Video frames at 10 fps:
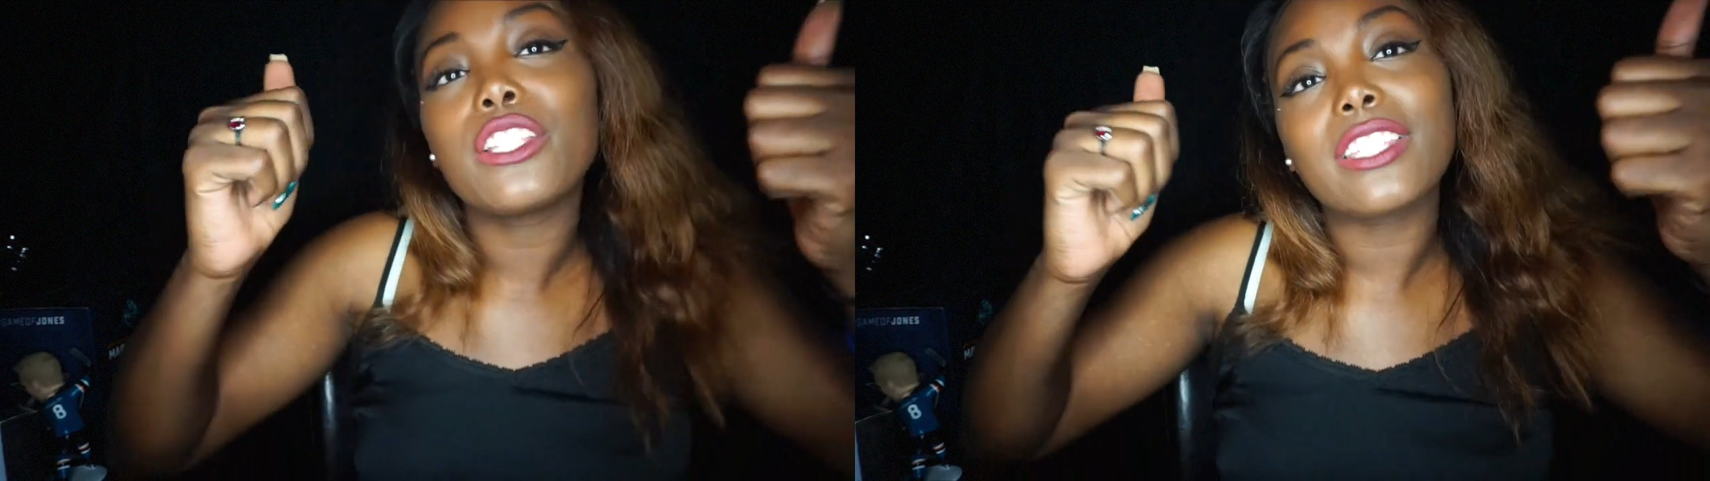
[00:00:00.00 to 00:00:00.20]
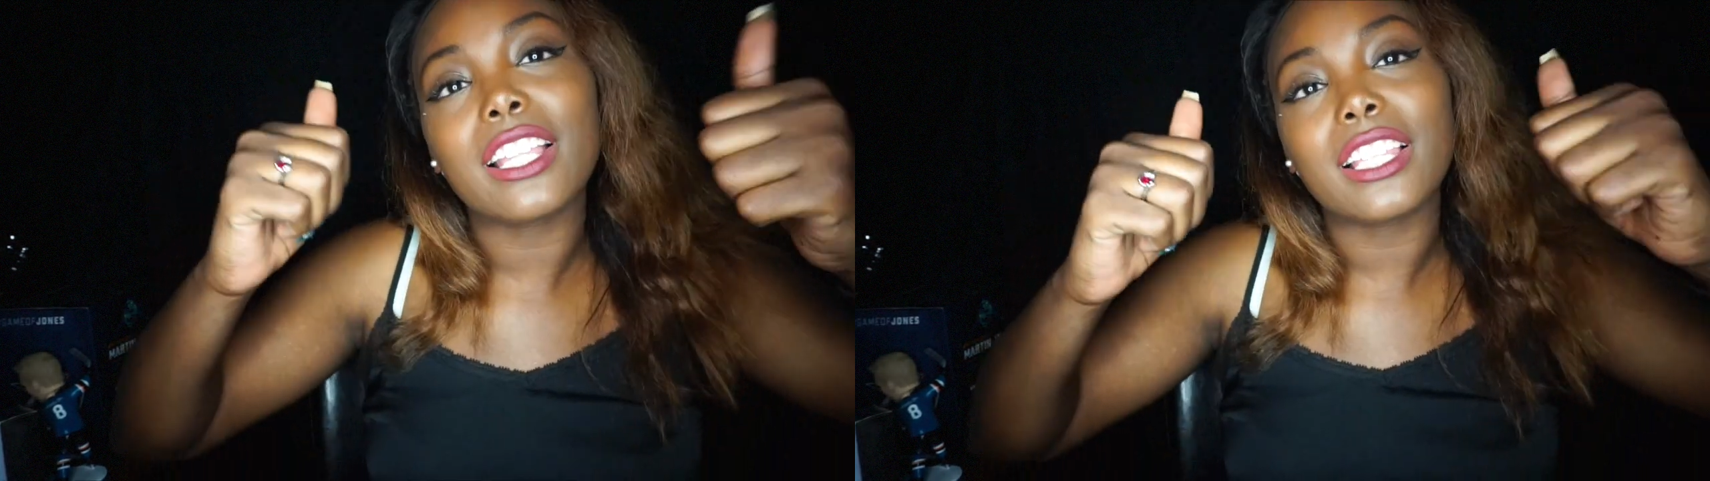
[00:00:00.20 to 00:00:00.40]

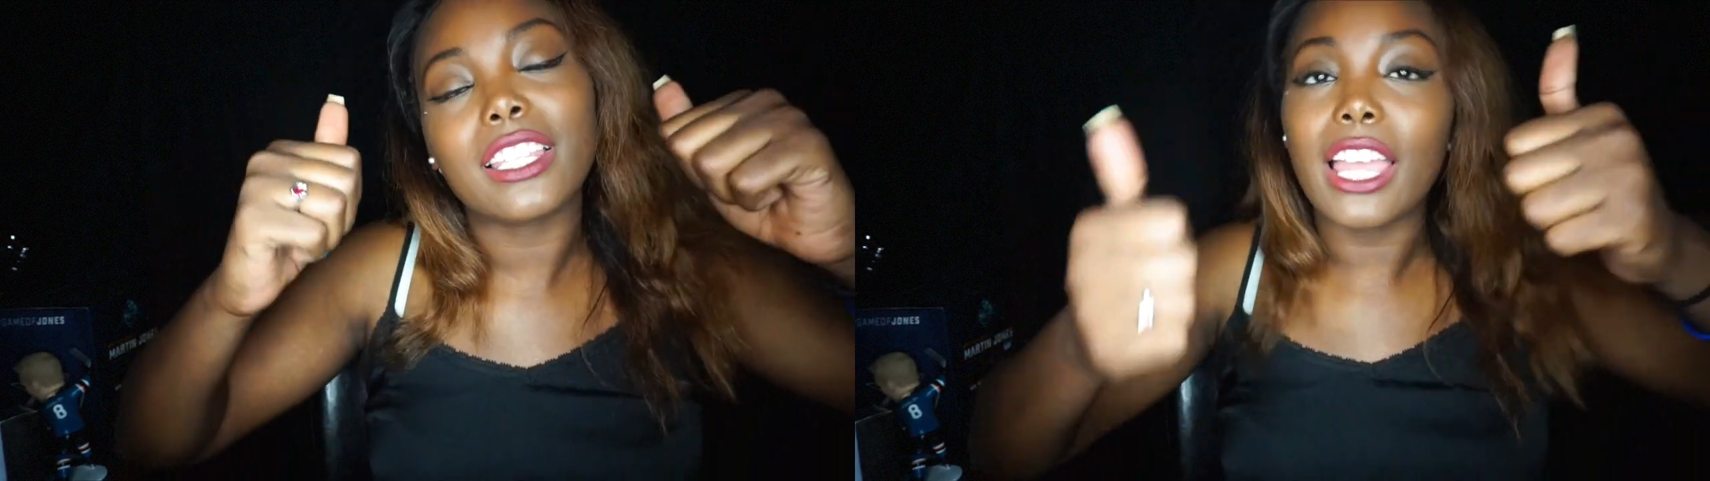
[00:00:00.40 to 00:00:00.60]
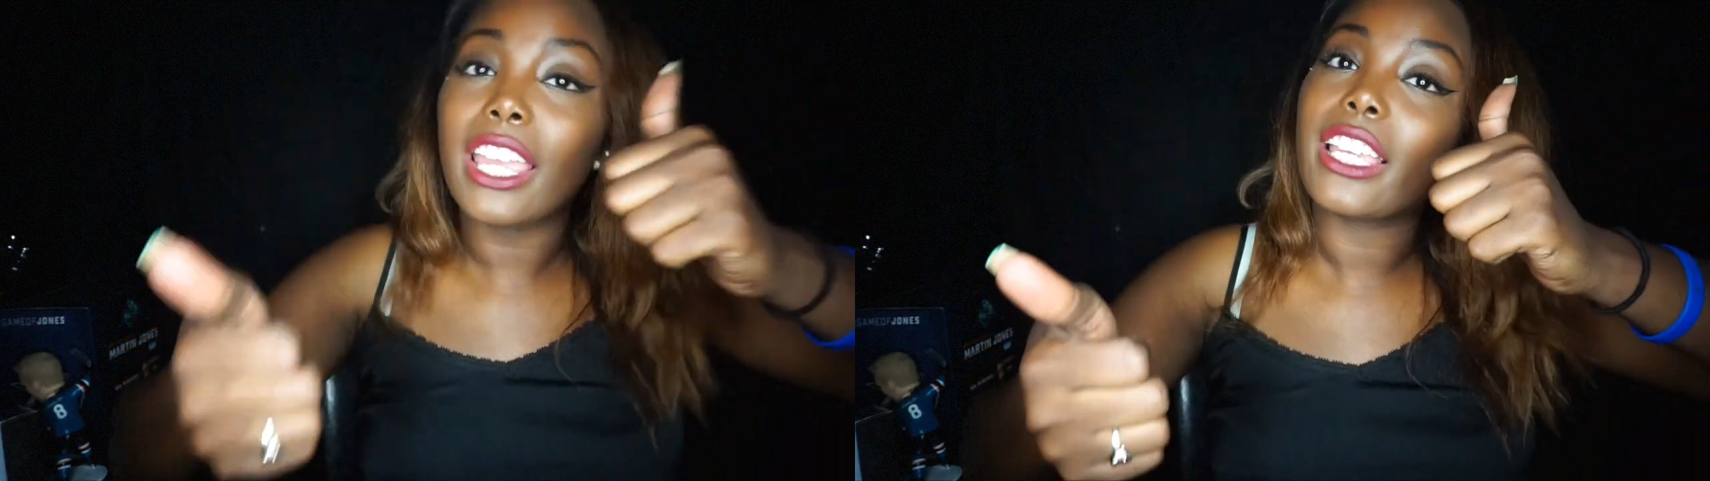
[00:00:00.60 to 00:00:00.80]
to
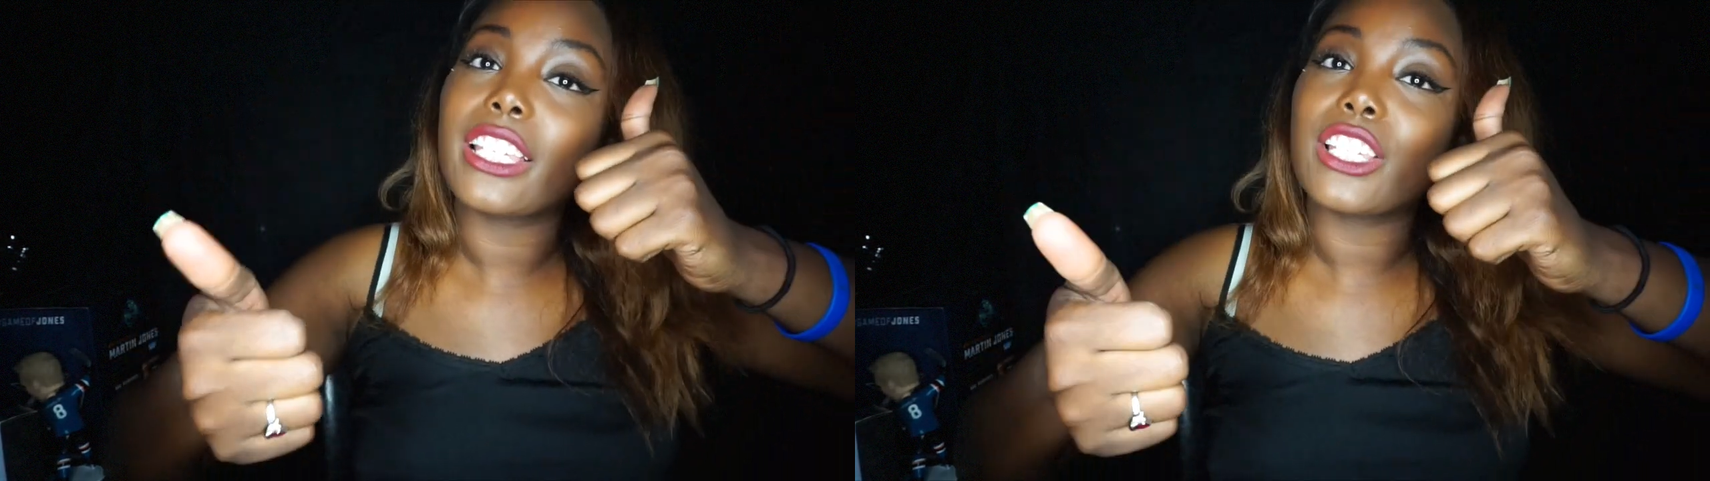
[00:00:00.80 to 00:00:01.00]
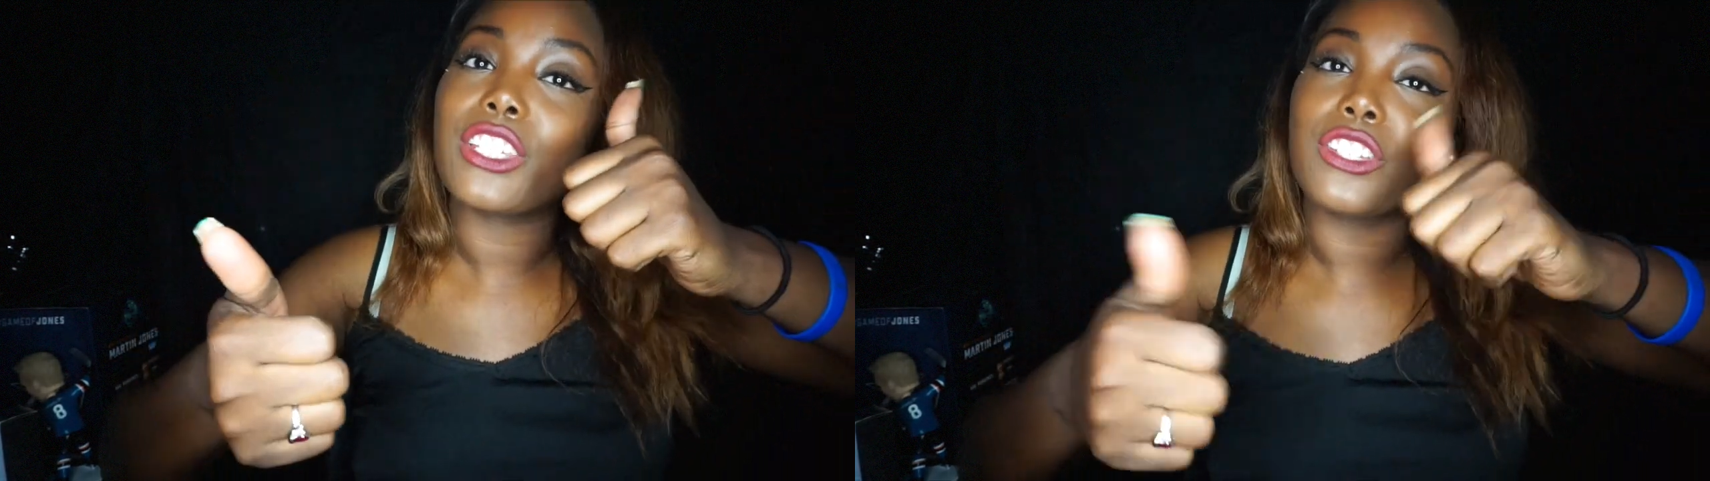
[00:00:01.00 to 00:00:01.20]
like,
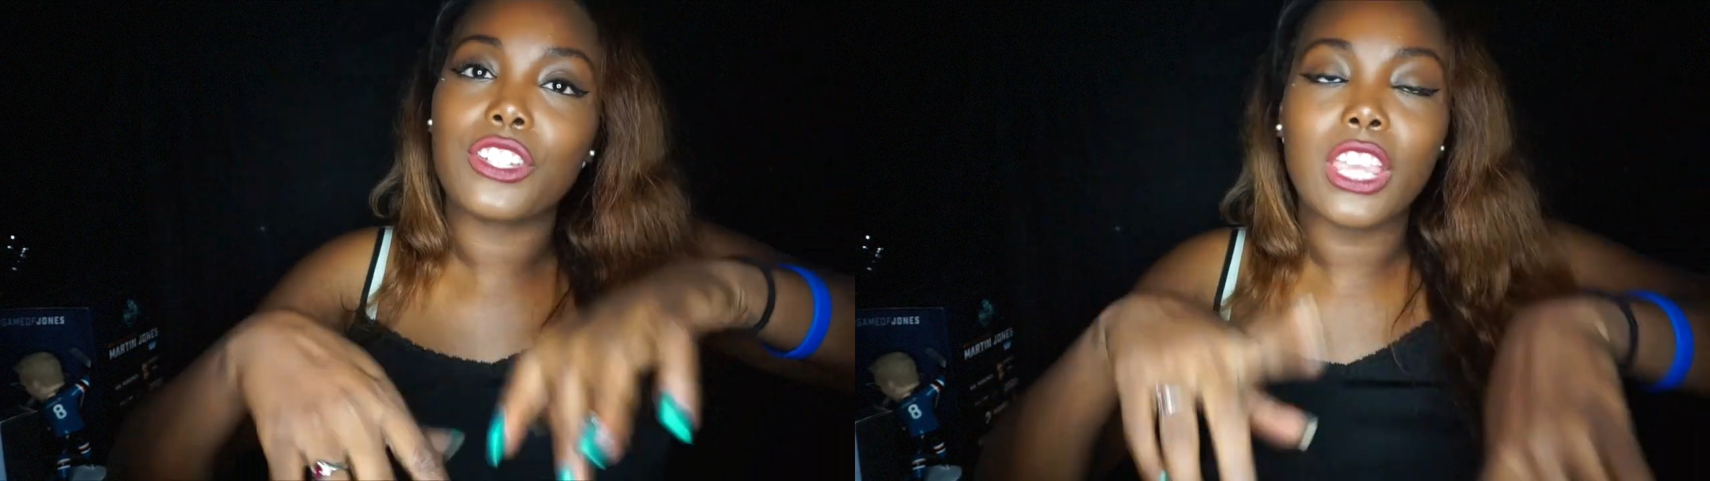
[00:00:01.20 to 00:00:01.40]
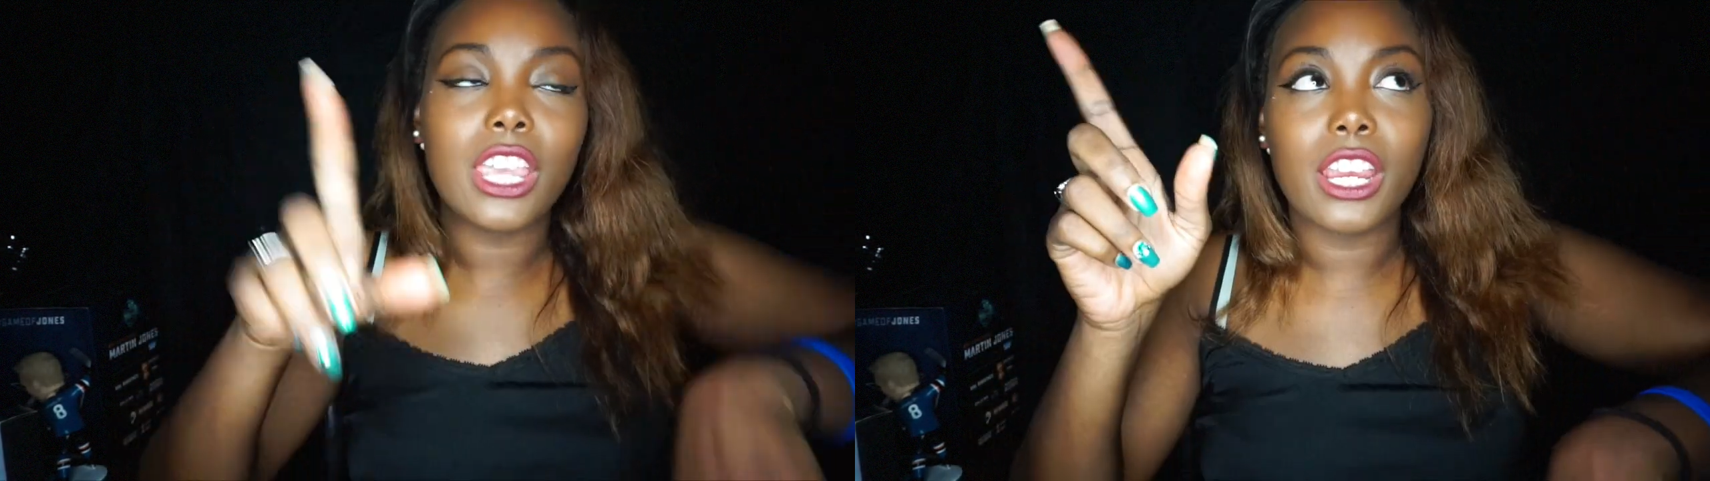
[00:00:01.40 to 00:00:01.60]

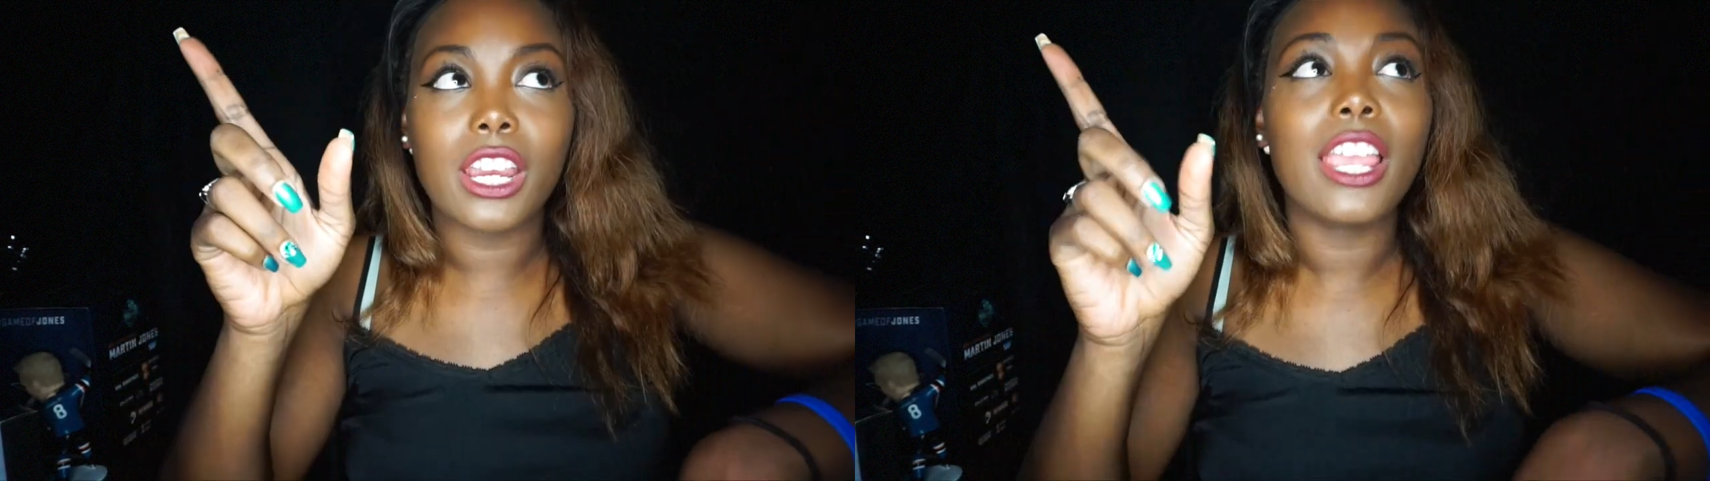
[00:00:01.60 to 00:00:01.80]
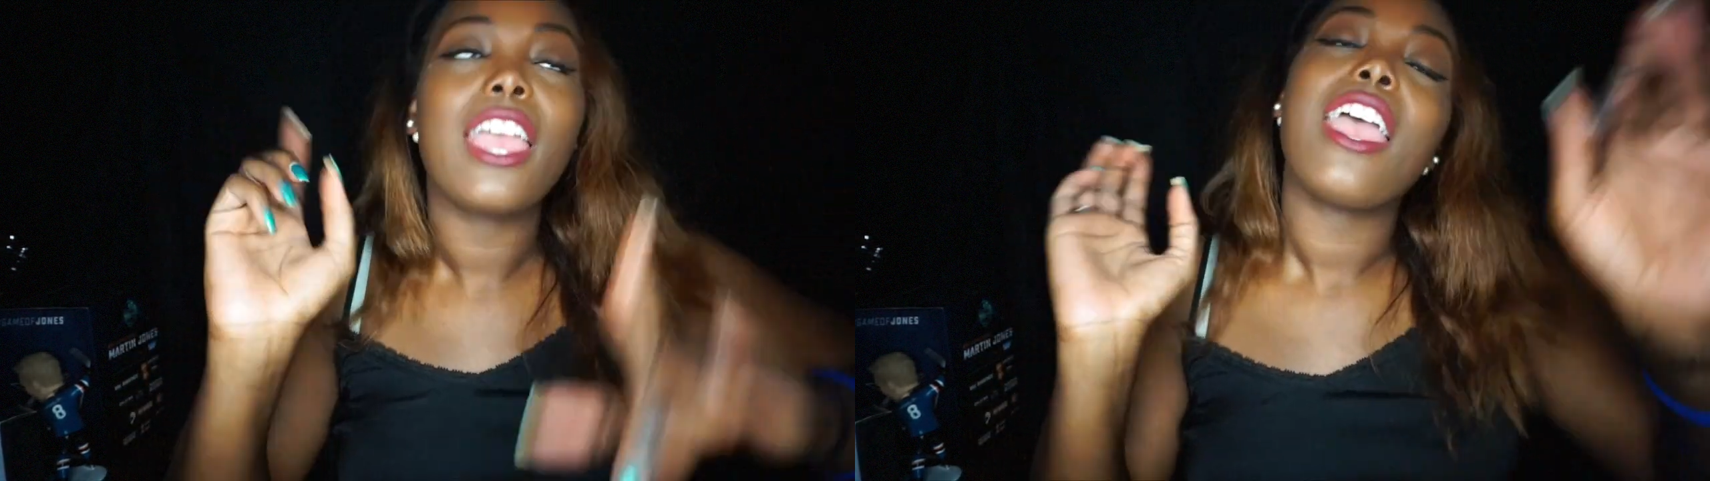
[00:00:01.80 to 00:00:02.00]

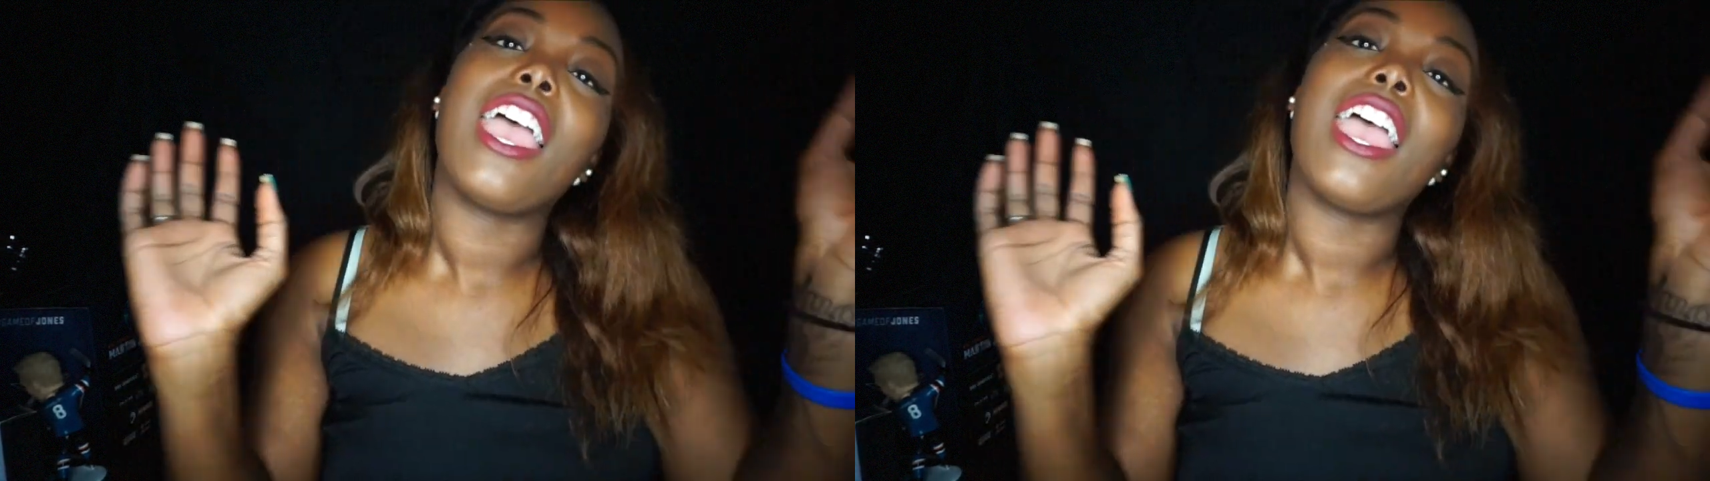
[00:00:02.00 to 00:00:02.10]
share,